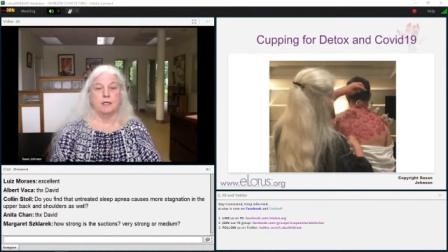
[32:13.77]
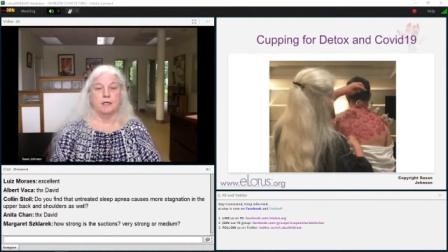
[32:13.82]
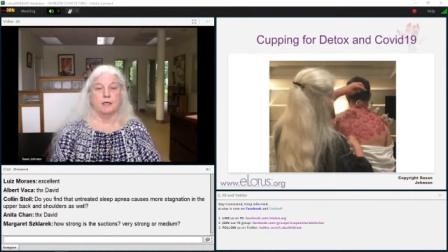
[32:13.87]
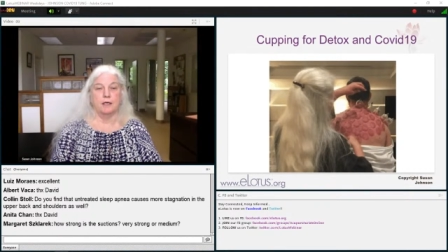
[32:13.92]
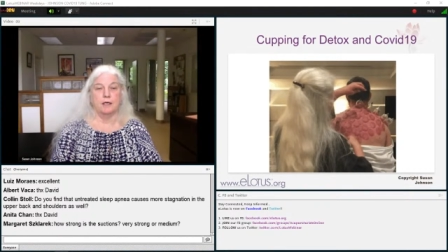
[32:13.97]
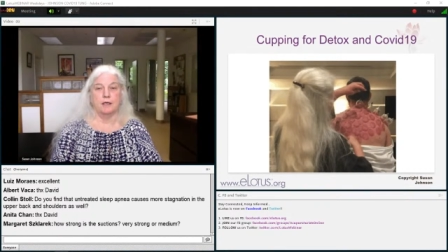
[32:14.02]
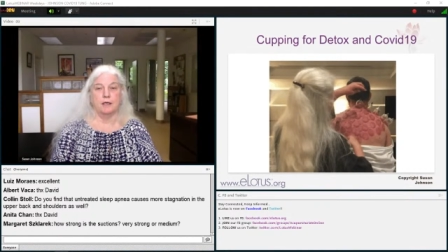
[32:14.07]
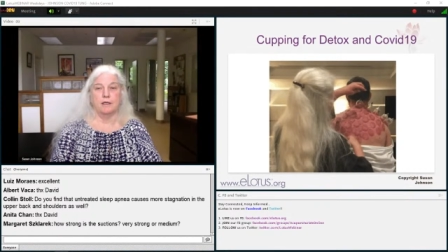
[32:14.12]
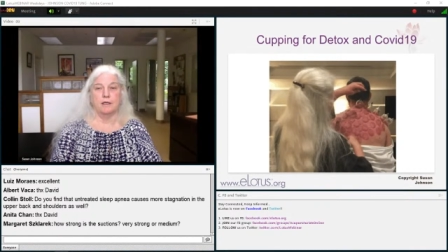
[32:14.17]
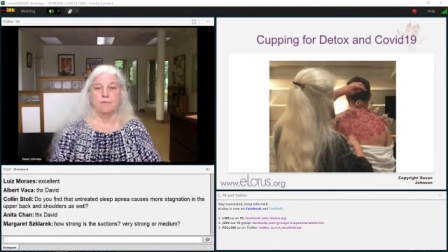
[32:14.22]

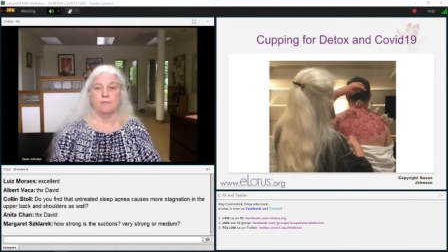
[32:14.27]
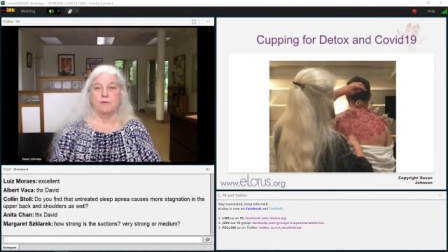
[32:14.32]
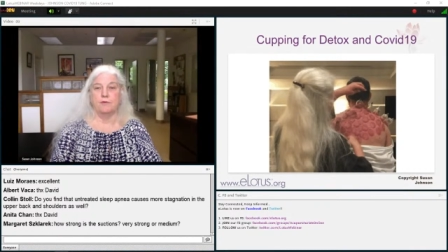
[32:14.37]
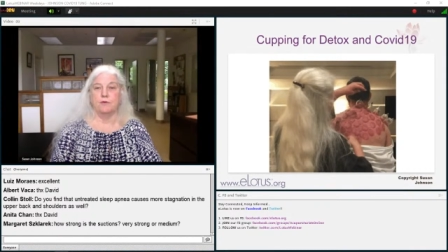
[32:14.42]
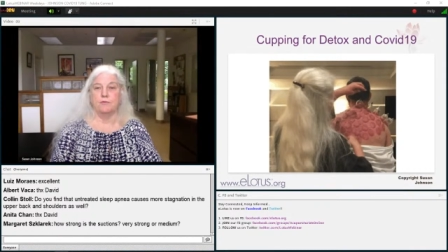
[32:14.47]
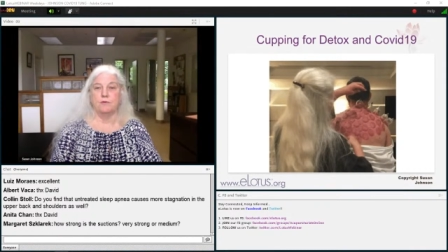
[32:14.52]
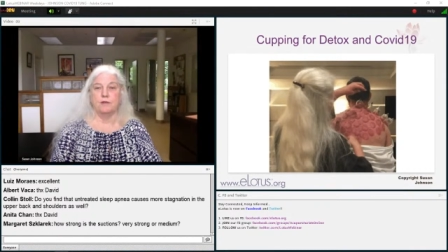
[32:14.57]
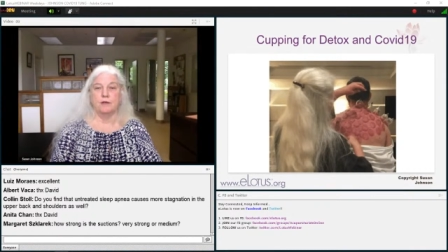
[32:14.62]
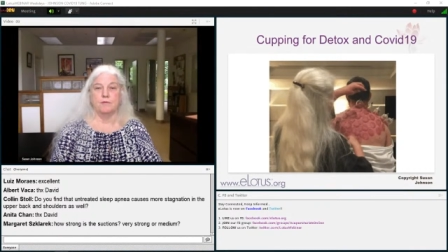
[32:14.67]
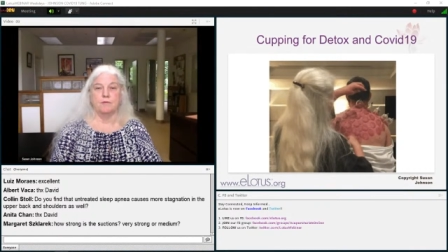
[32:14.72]
Uh, if
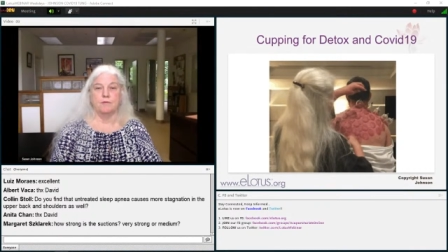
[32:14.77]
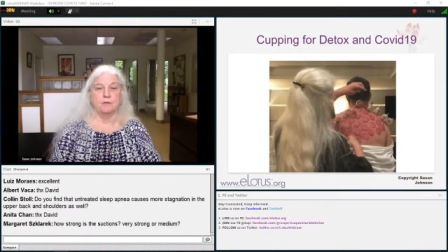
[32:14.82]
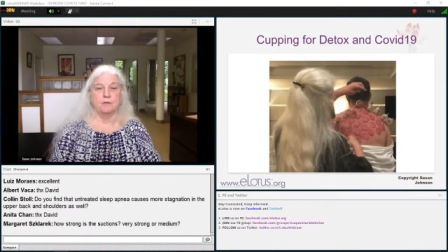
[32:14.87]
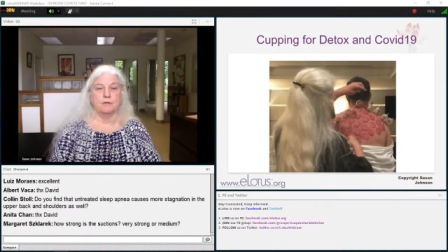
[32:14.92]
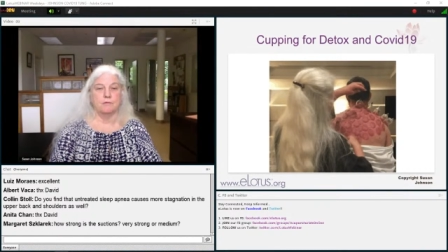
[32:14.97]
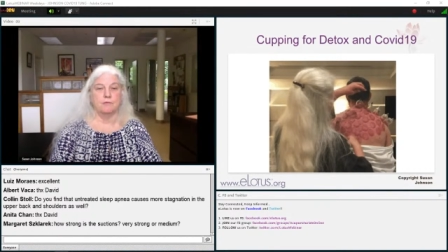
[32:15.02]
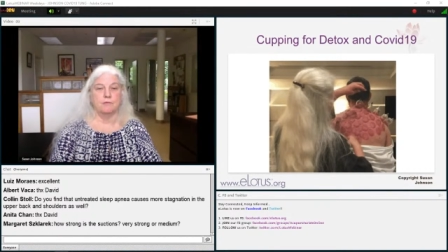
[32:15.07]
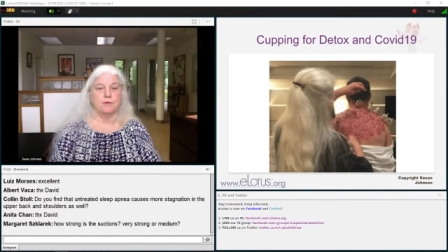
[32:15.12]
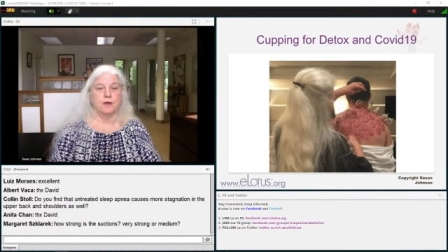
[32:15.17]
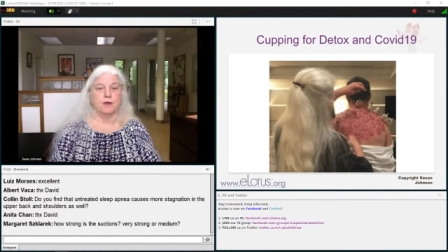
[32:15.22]
you've never
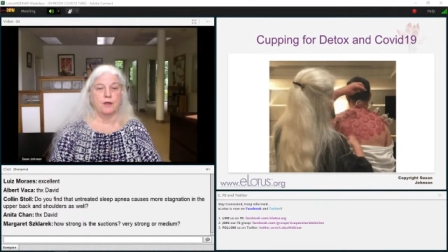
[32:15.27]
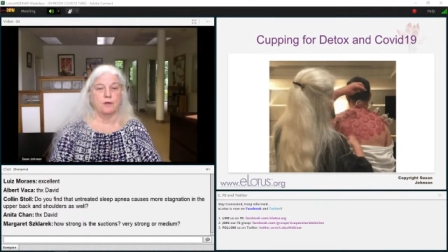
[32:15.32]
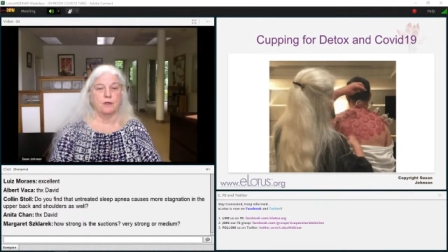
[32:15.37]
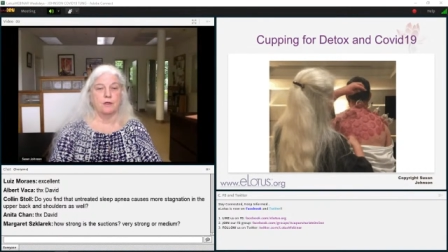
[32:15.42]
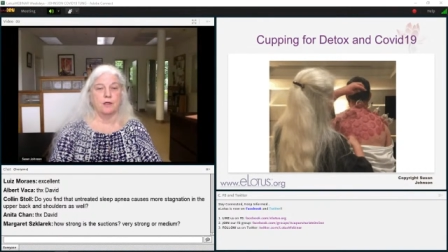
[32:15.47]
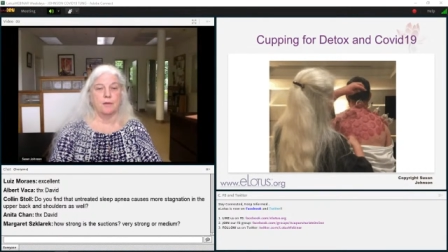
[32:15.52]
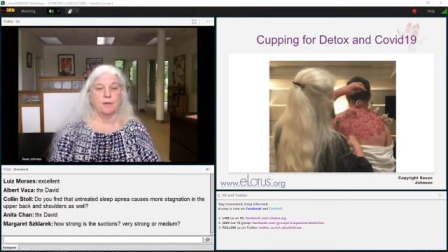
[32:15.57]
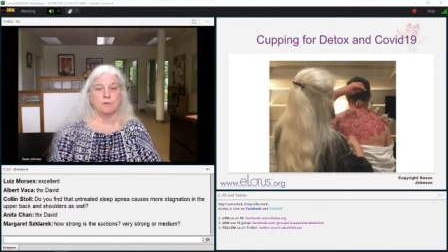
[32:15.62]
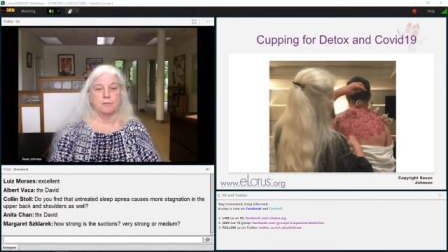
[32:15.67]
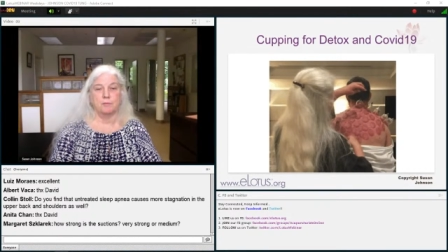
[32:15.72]
done fire
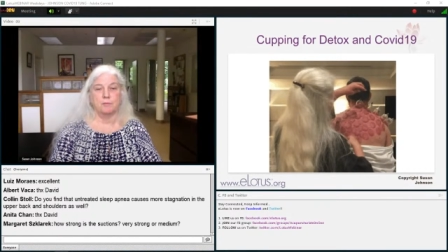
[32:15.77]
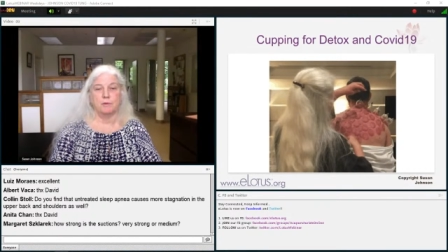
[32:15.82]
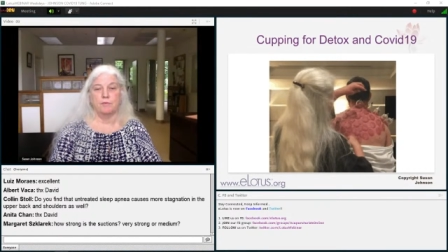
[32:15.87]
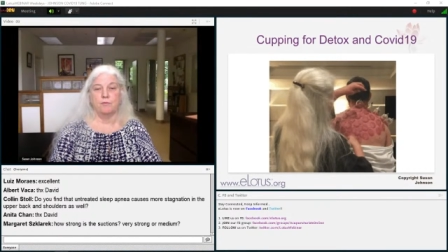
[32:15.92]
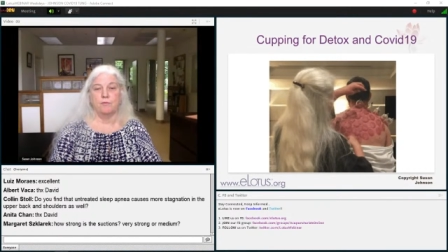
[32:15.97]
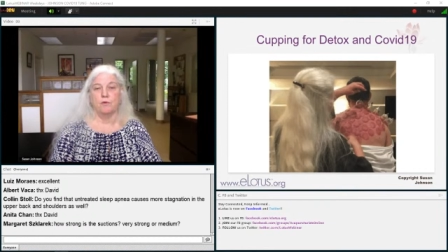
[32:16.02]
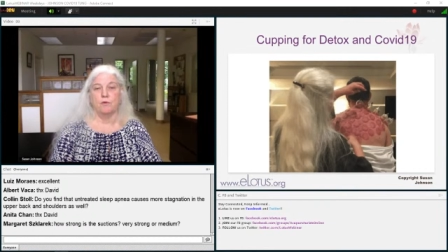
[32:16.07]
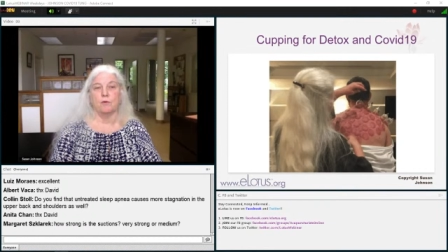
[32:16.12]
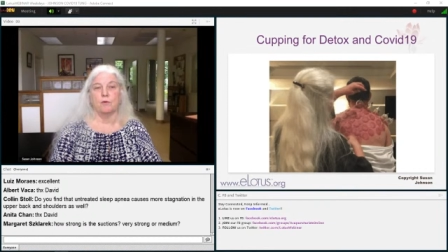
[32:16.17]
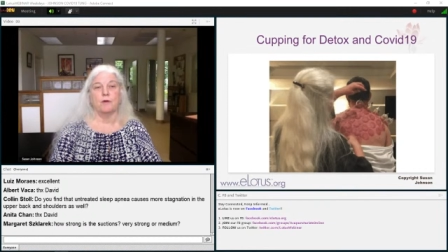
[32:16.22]
cups
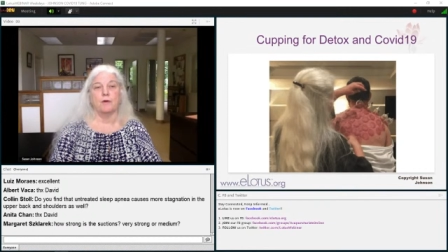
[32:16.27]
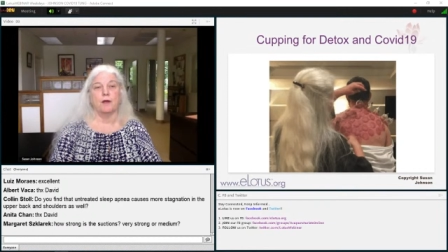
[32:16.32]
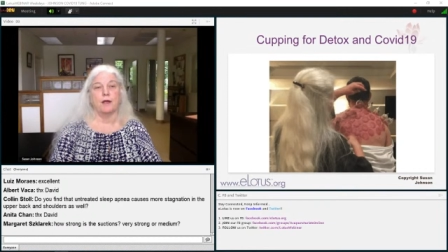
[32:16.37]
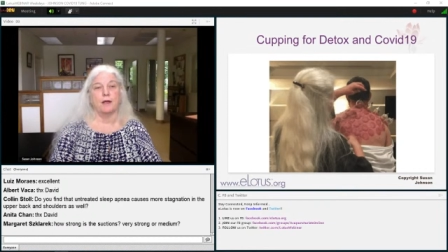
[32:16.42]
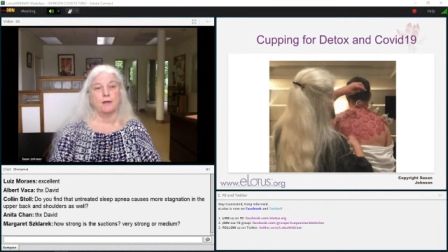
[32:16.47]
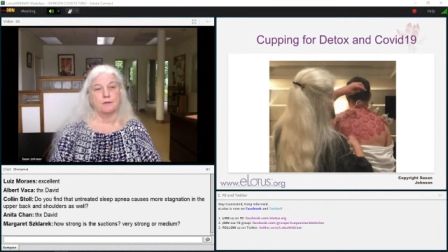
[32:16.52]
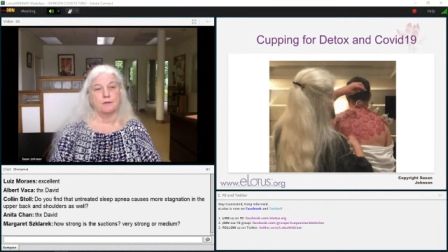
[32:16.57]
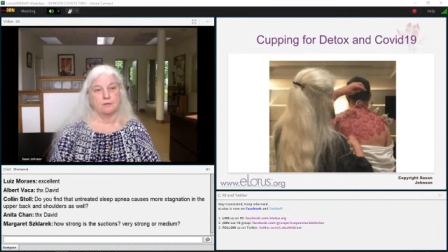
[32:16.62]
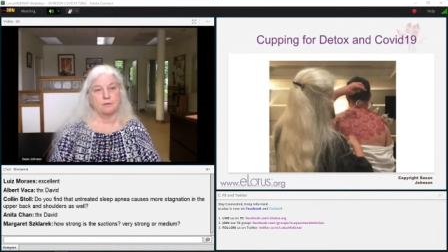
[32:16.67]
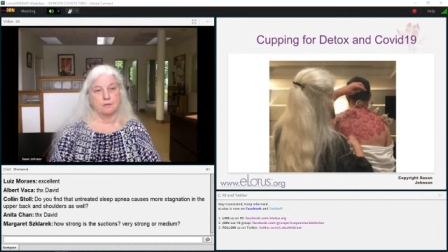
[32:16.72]
before,
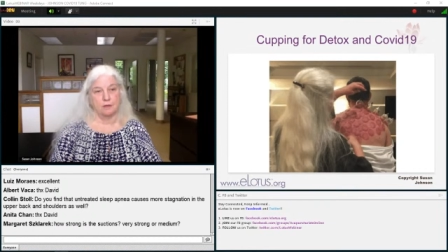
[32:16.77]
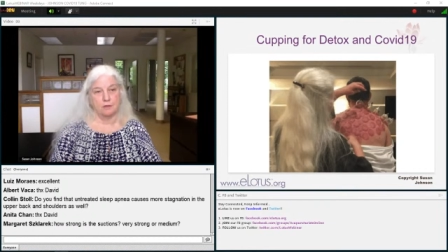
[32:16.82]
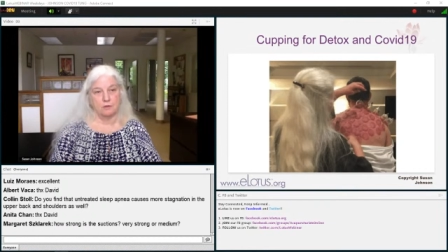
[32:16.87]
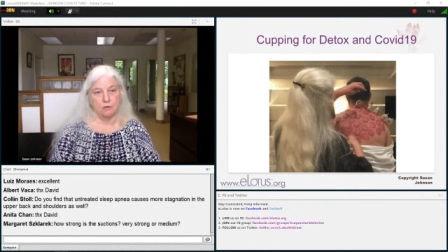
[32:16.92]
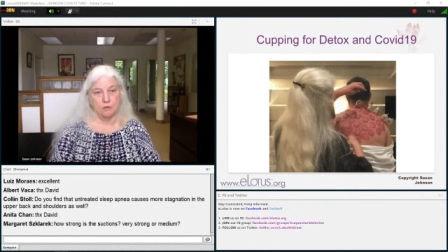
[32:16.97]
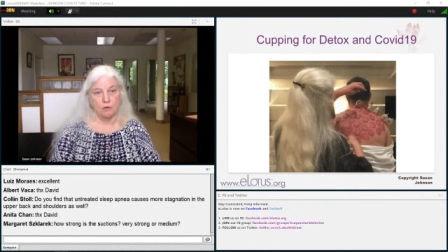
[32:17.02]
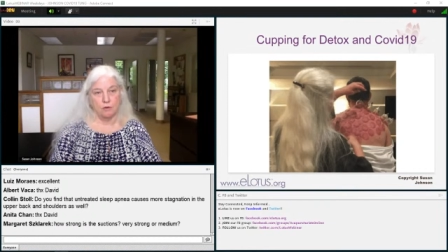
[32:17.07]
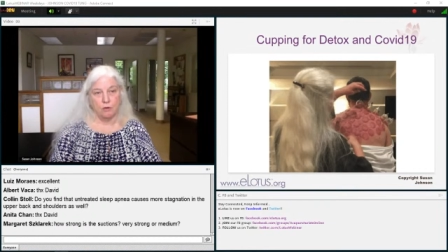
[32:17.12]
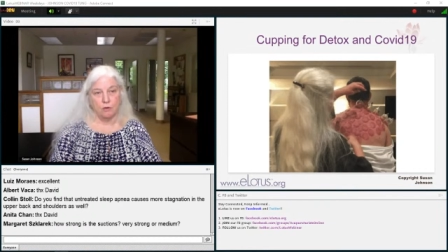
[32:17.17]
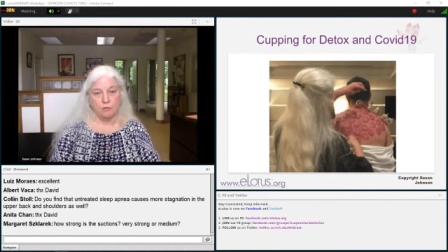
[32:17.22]
practice on
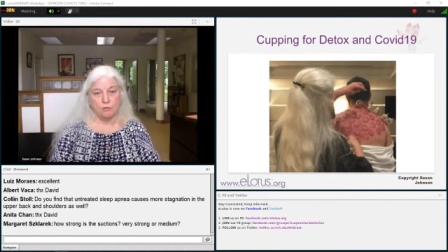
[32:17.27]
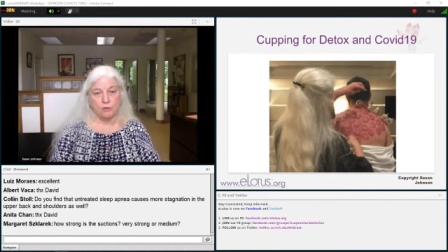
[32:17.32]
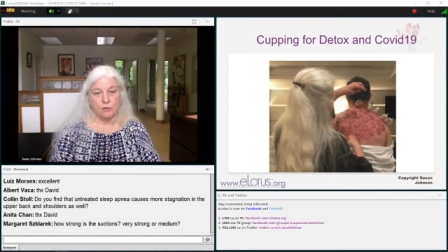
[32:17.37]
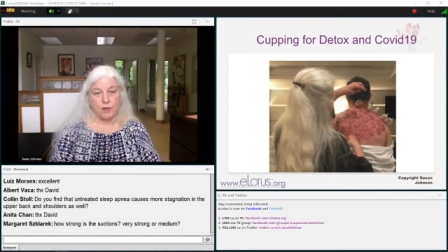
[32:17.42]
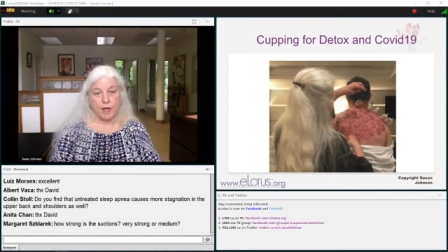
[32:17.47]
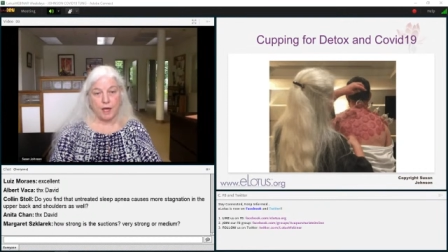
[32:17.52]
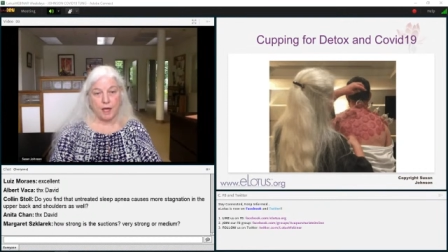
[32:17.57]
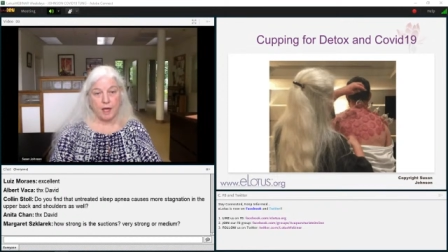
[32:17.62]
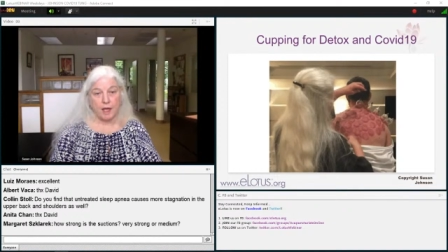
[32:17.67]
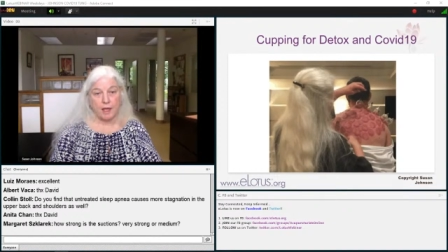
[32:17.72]
your own
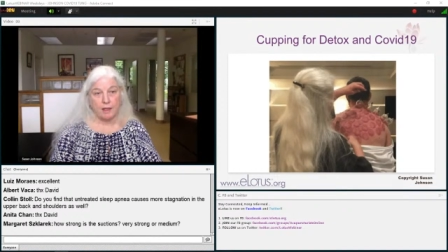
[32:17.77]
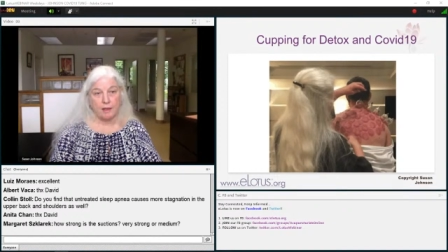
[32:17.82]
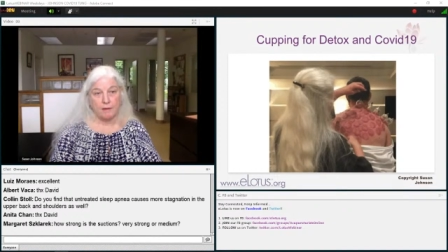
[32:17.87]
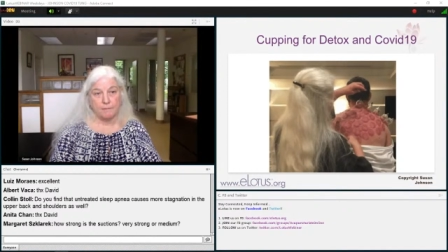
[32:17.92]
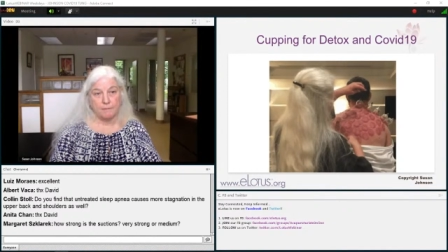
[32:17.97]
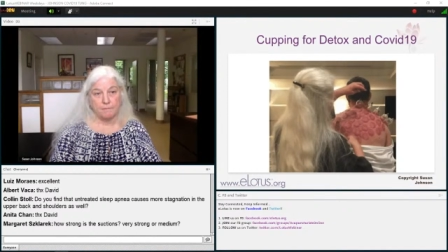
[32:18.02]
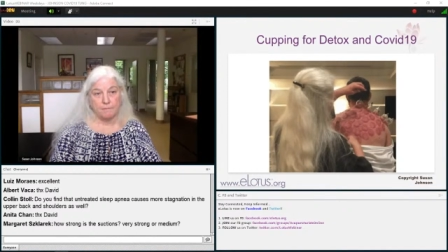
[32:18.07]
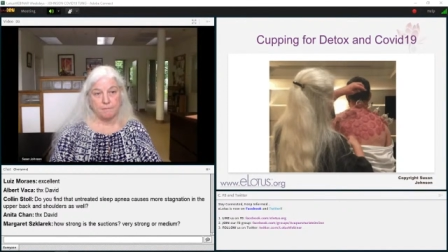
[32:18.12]
thigh.